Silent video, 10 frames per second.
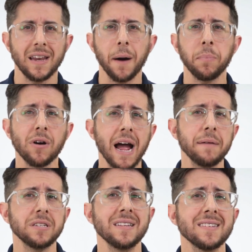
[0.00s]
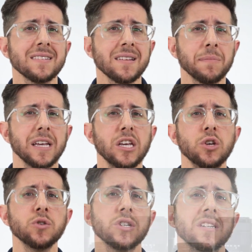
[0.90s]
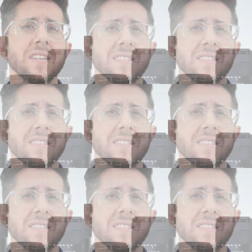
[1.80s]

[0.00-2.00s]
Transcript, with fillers: Now, perhaps this is something you should